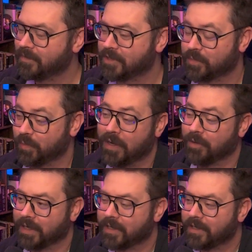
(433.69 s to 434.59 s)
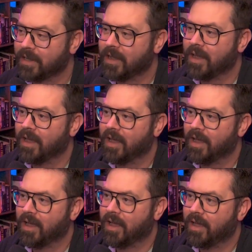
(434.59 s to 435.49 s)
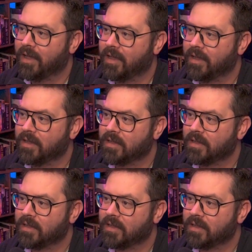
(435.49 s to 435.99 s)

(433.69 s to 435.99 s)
just rhetoric. I